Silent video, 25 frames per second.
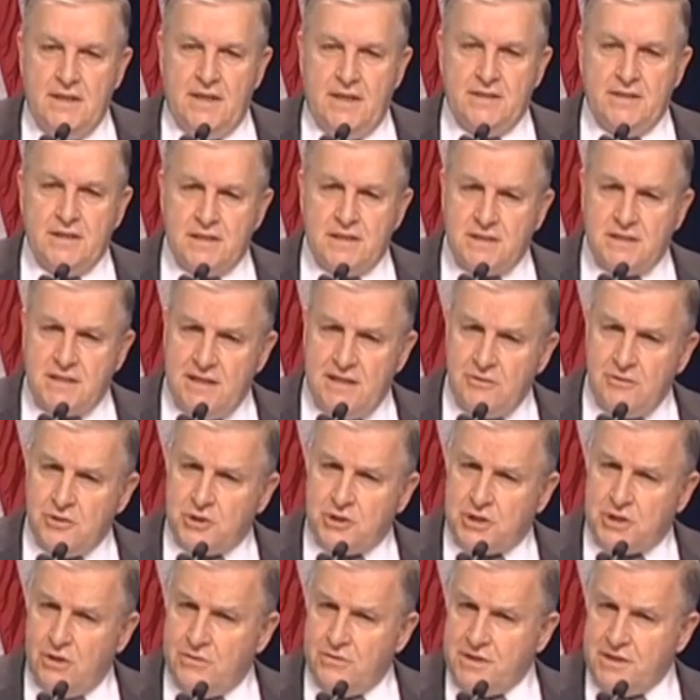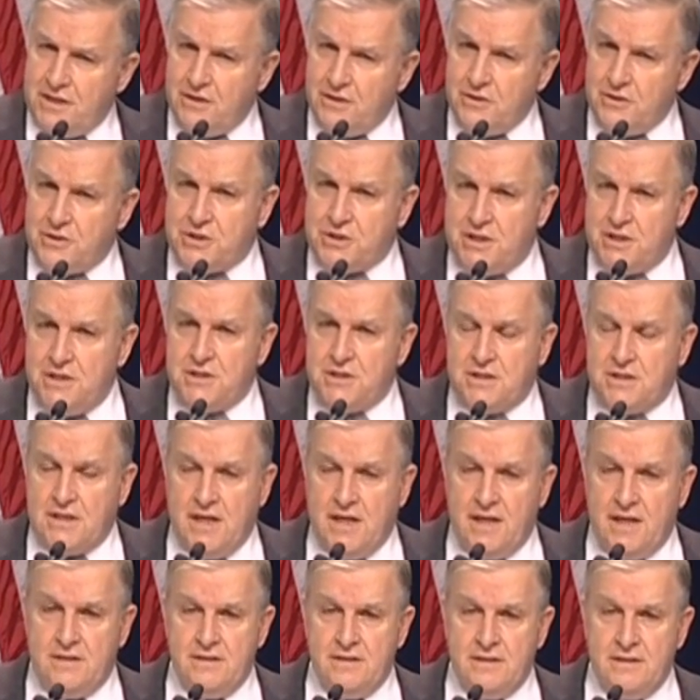And the 10 or so years since
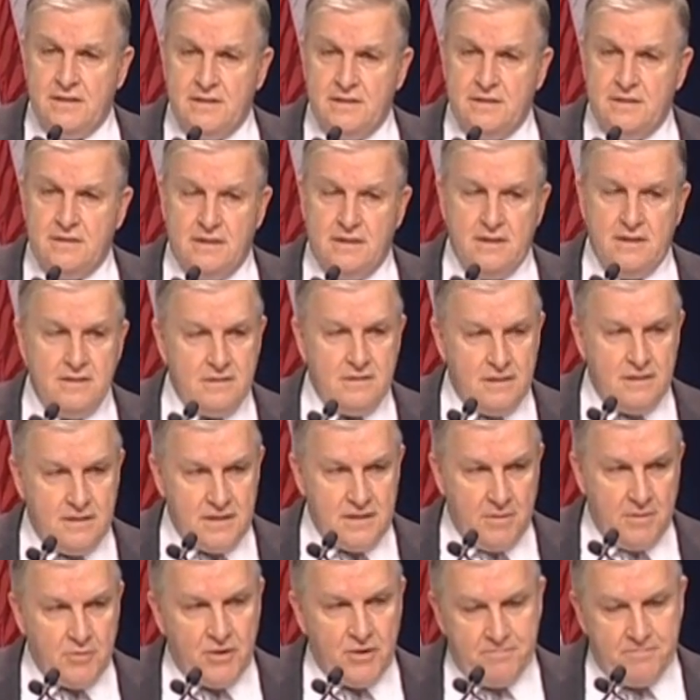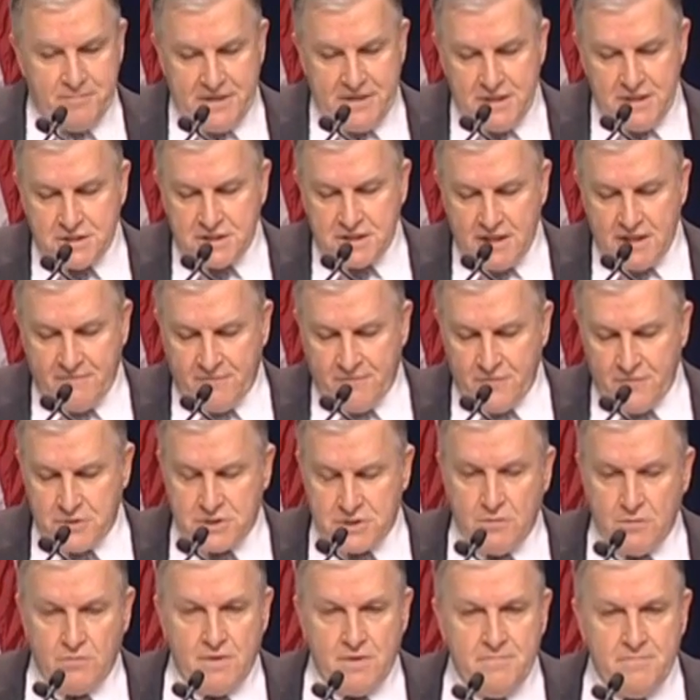then, in a number of peace
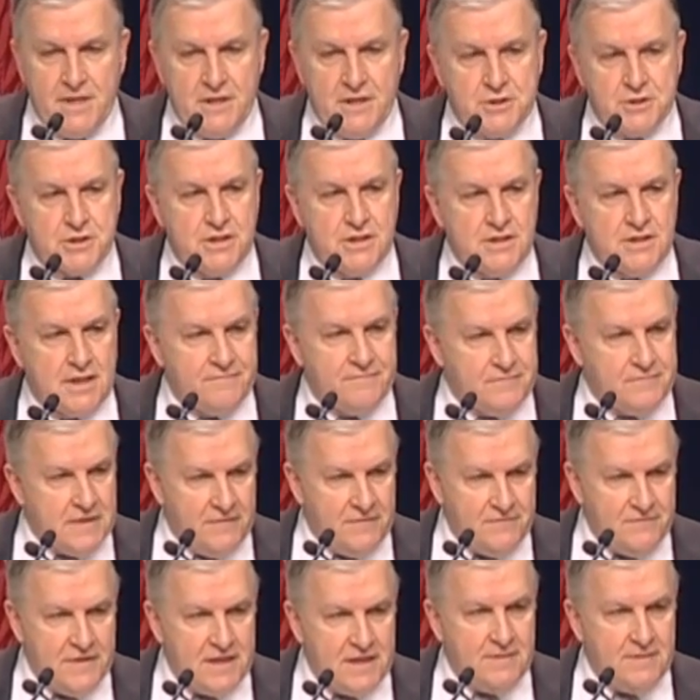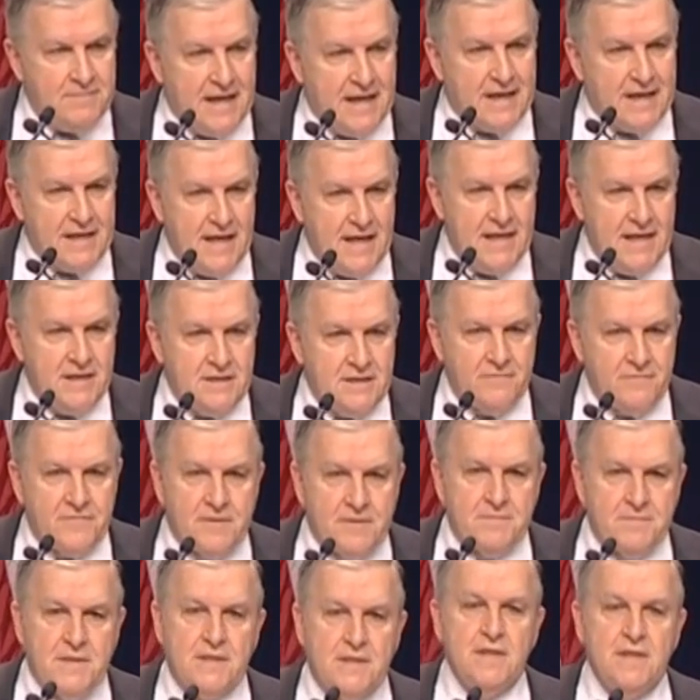efforts that were mentioned, I've done about eight of
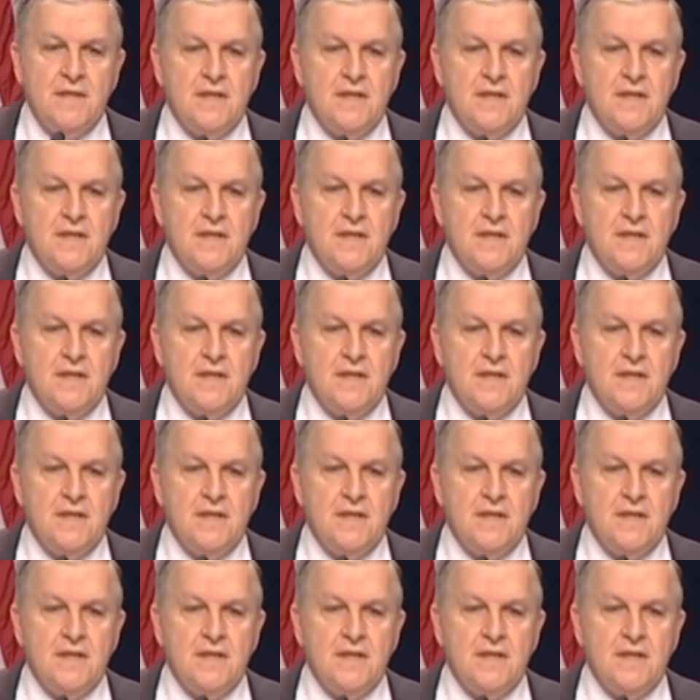them, and